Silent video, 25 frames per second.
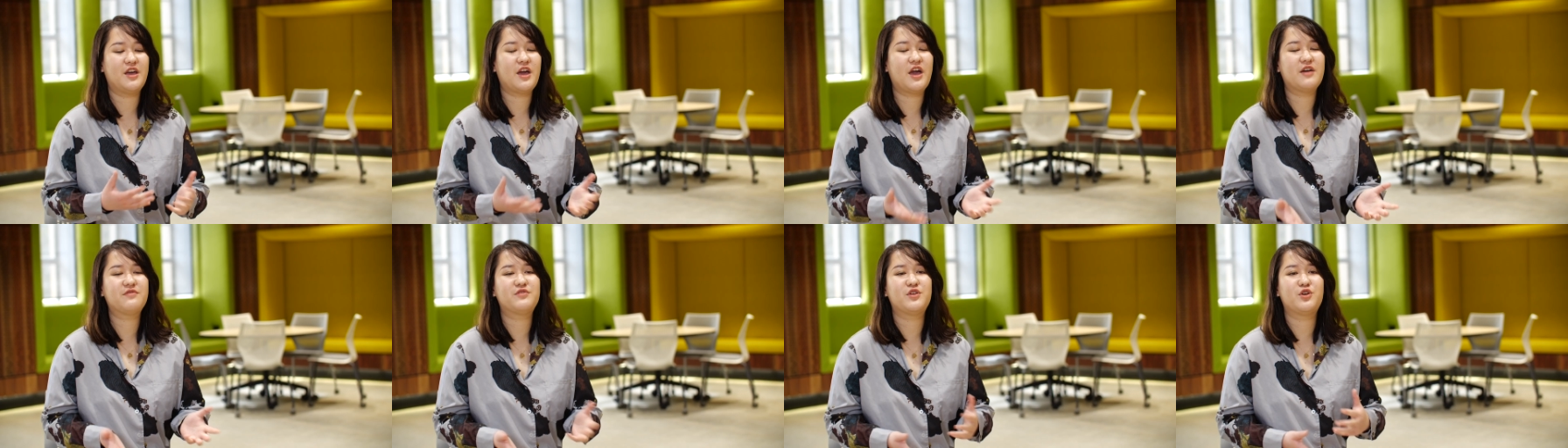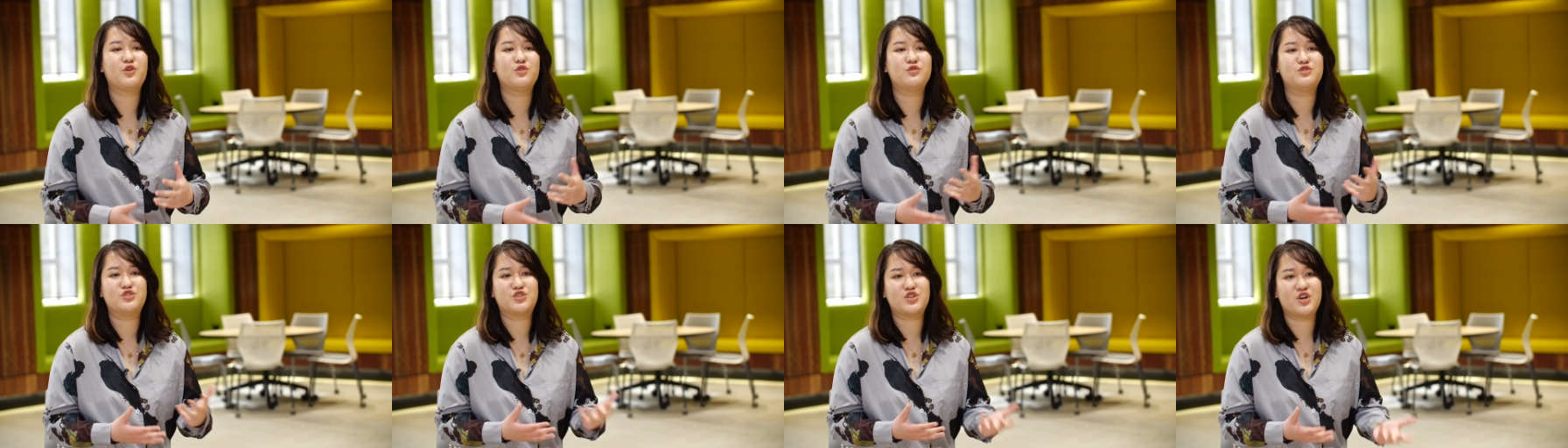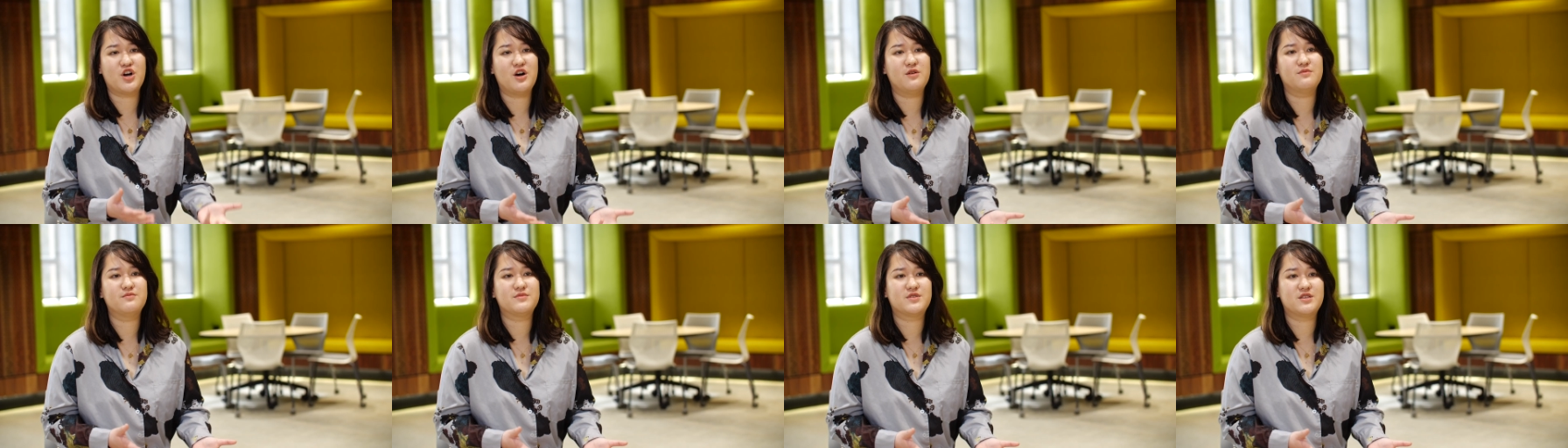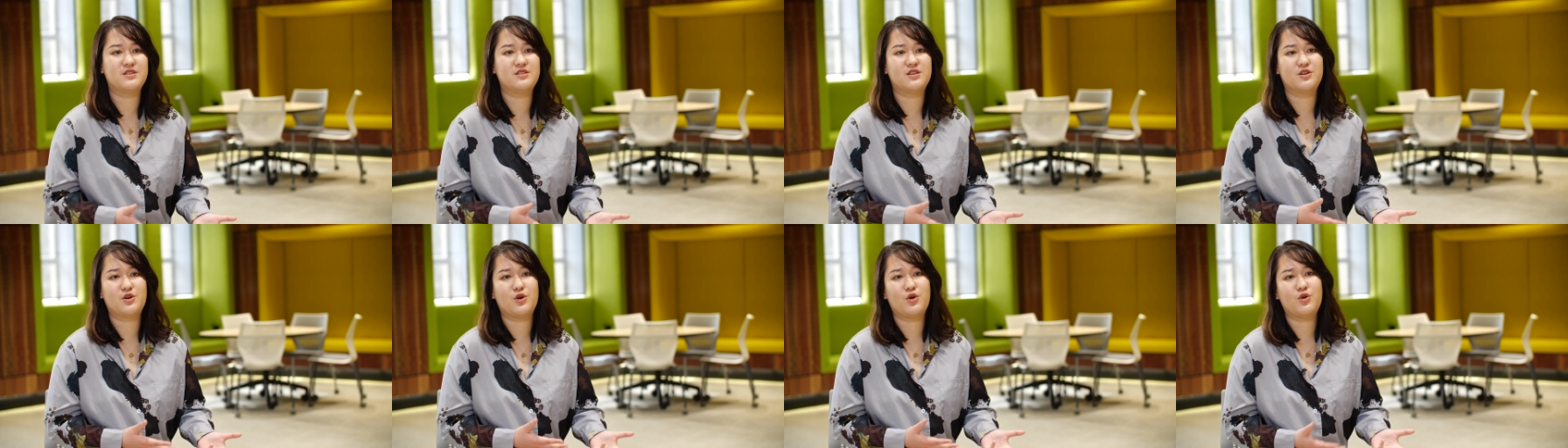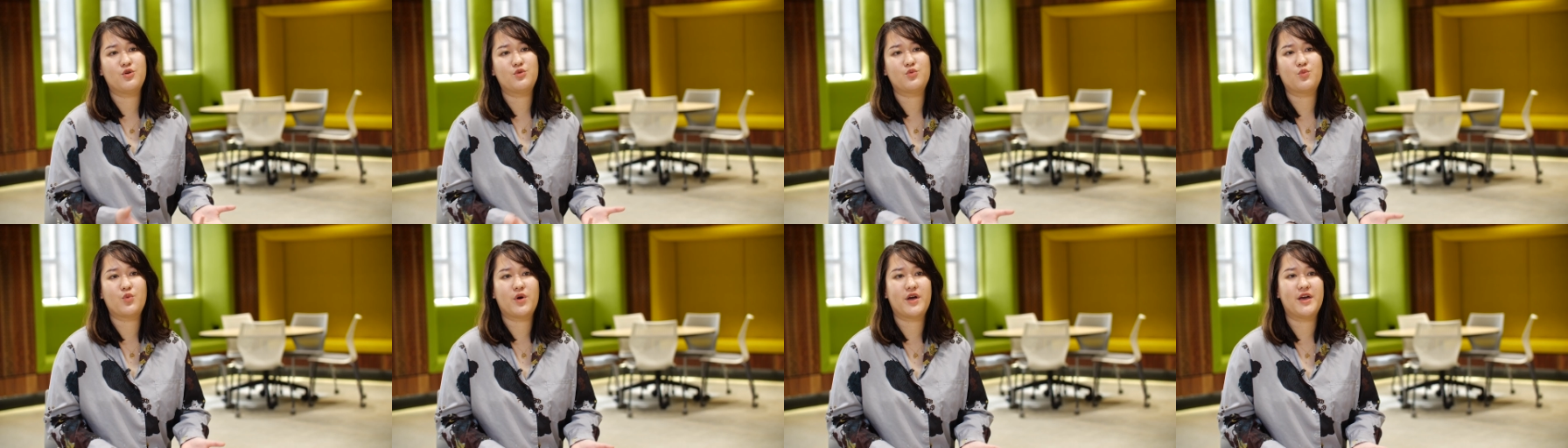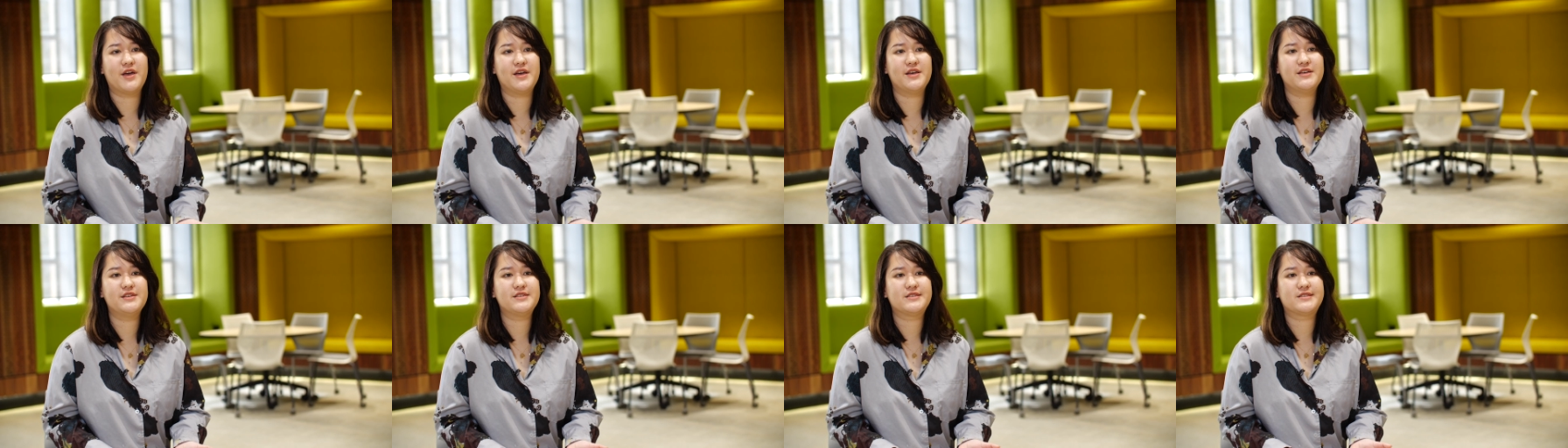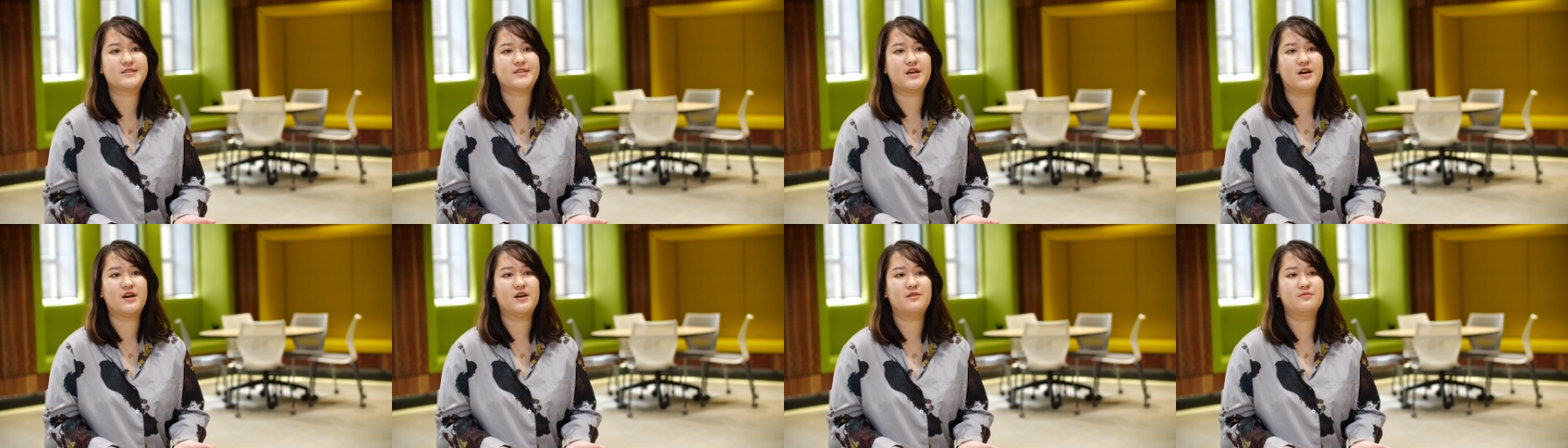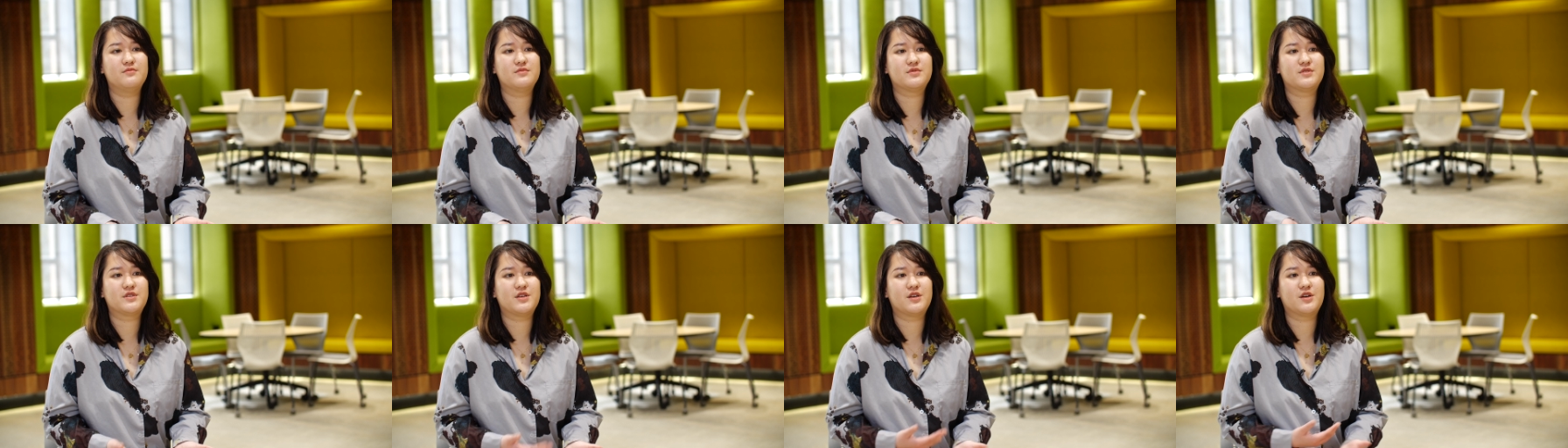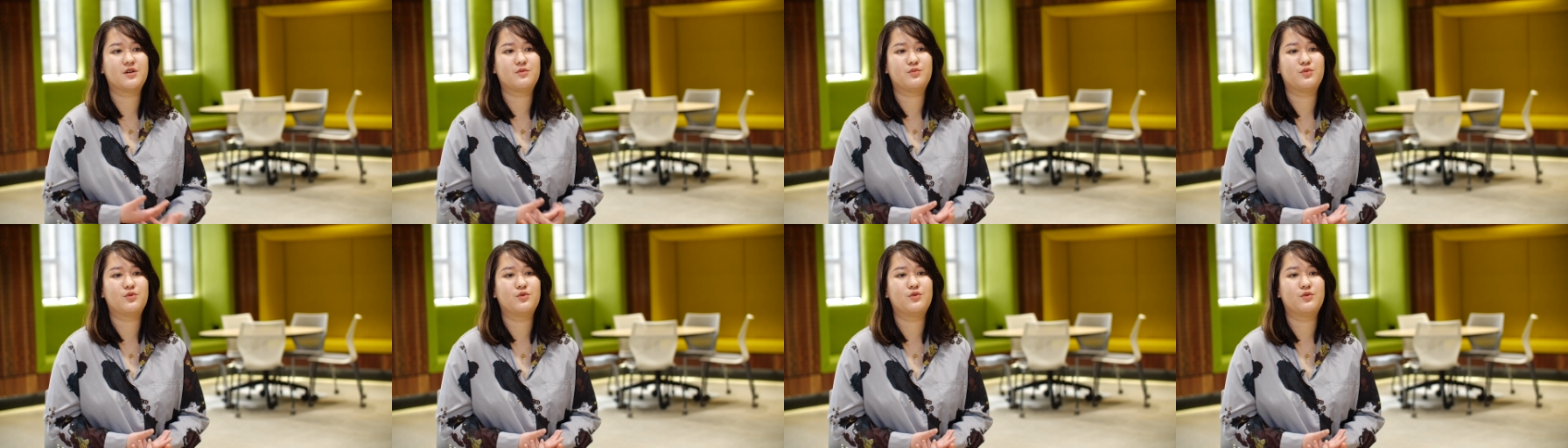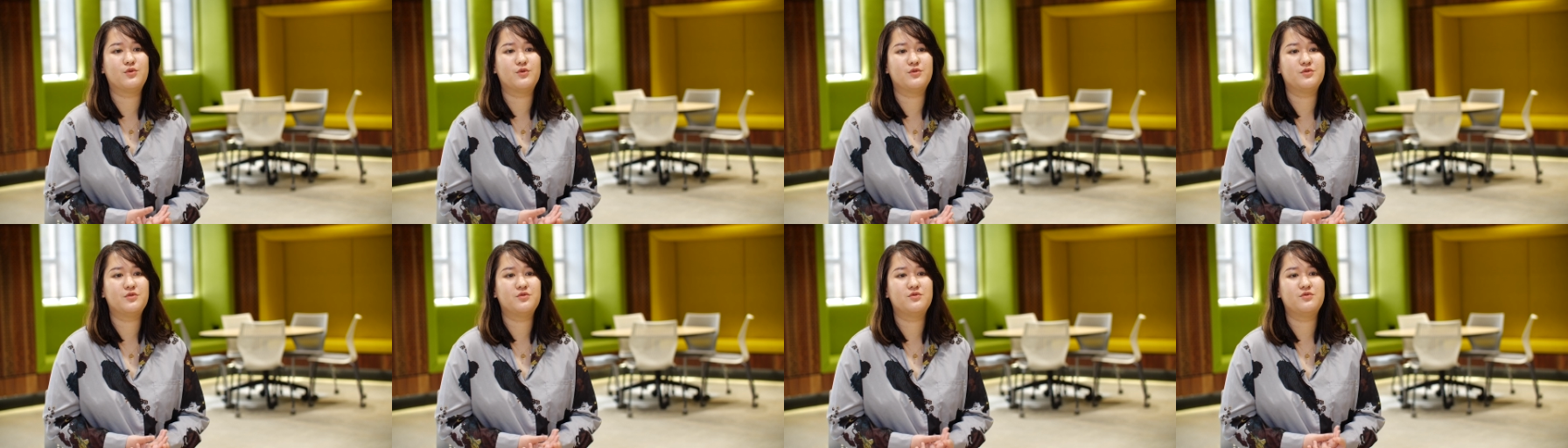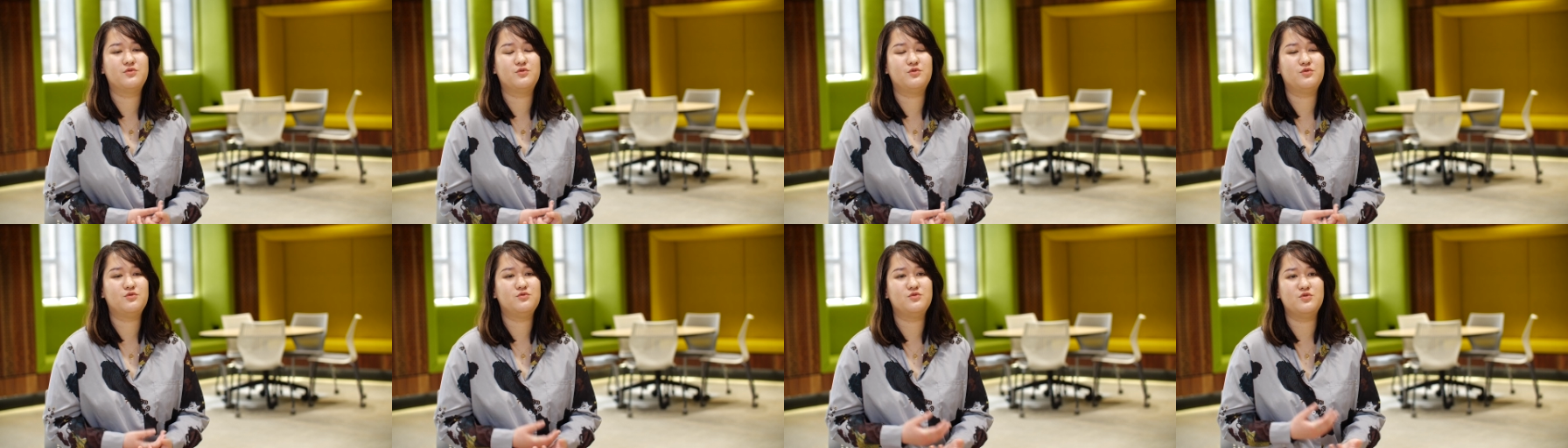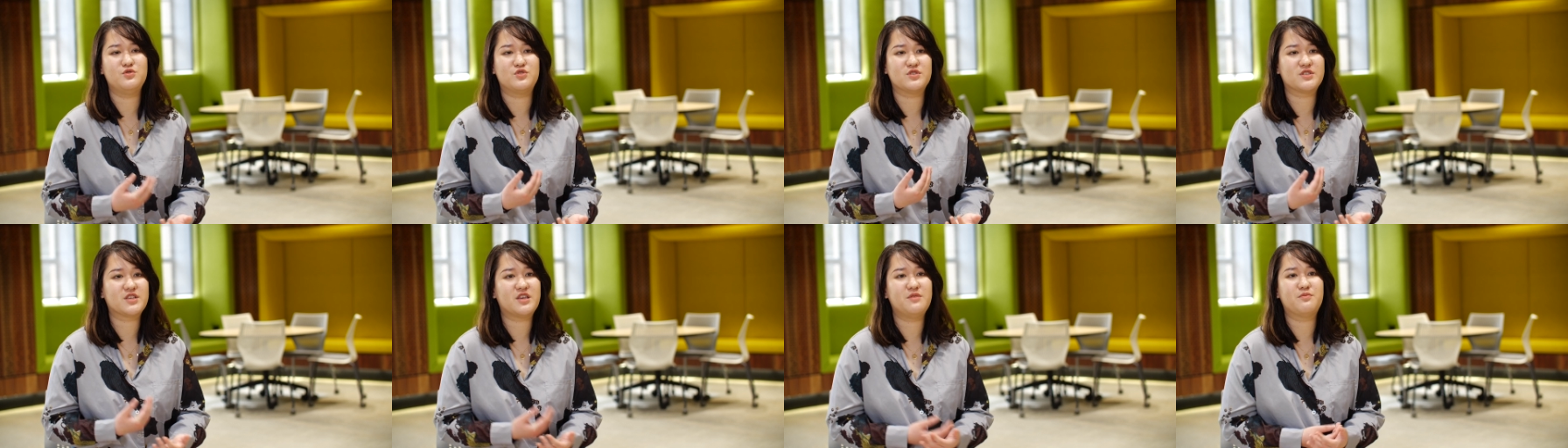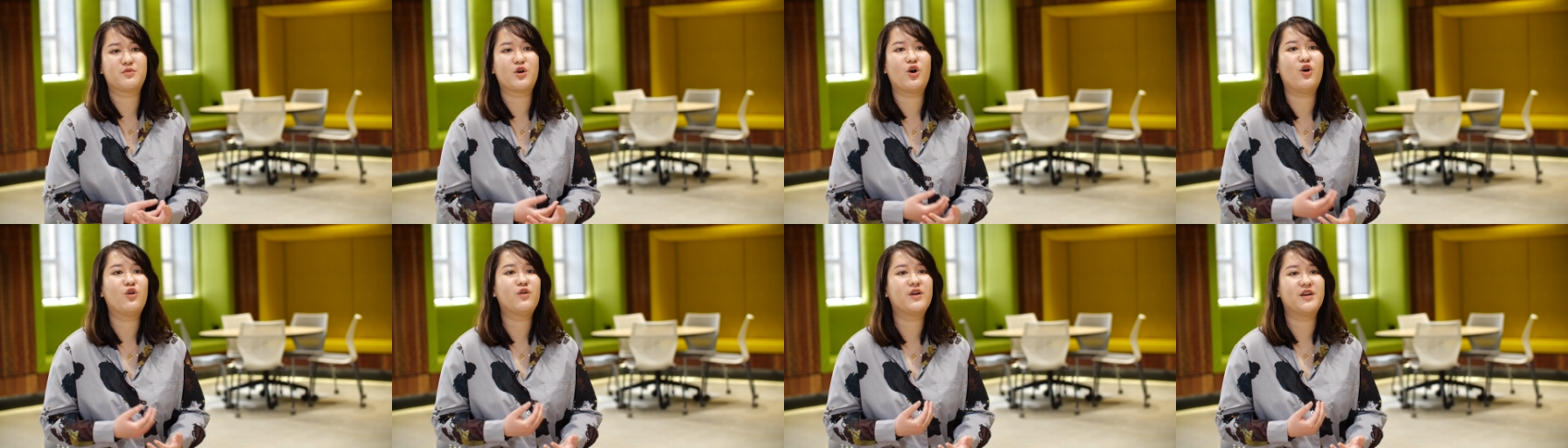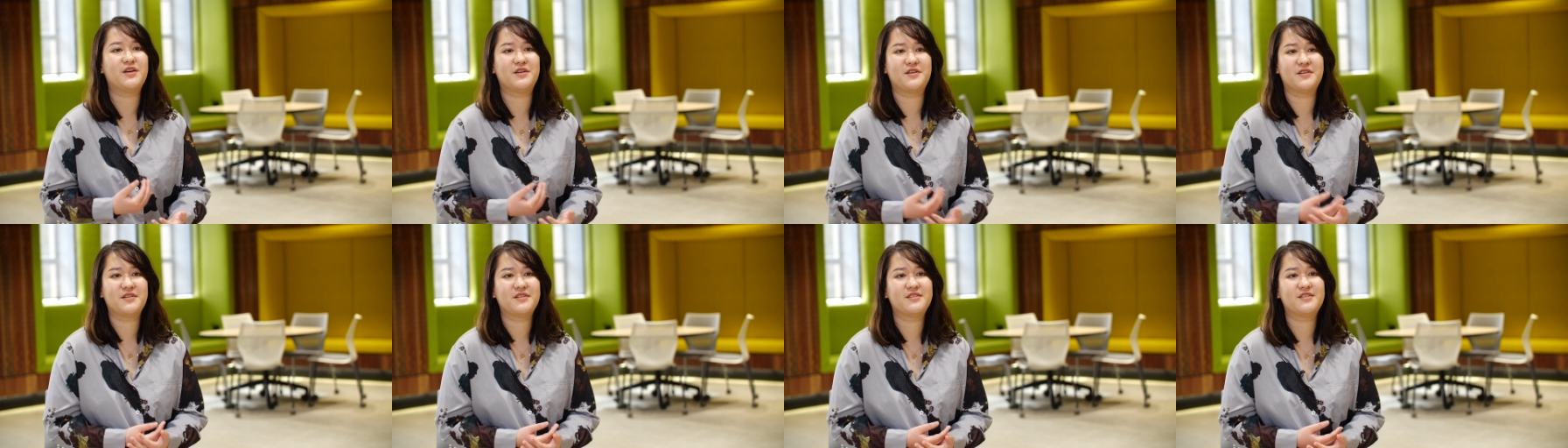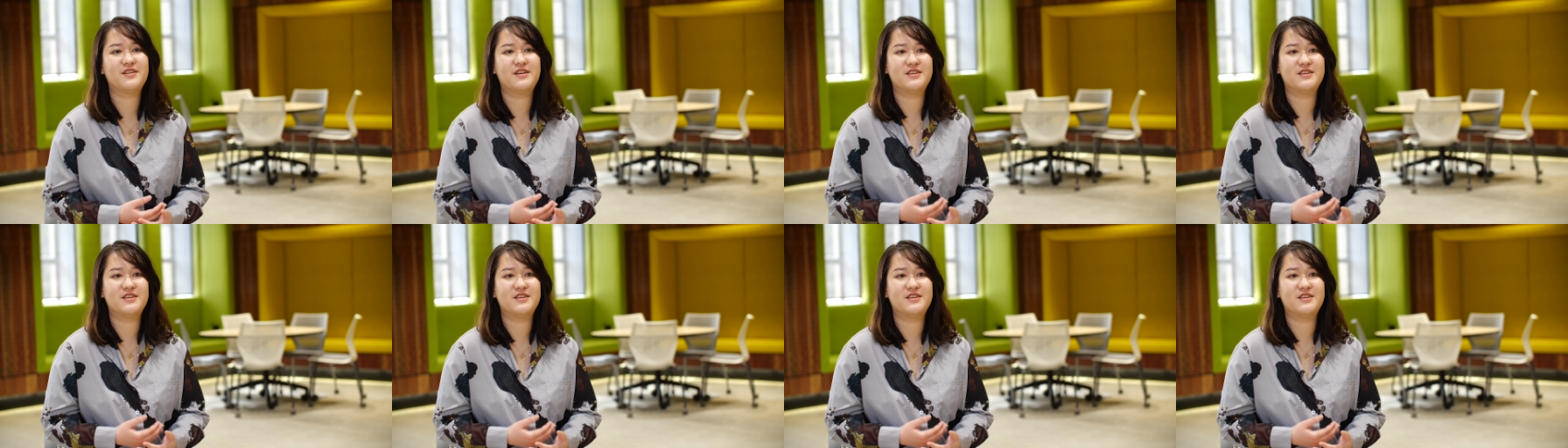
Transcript: they have their own charms in their own ways. Um, Singapore, you, you, just keep going.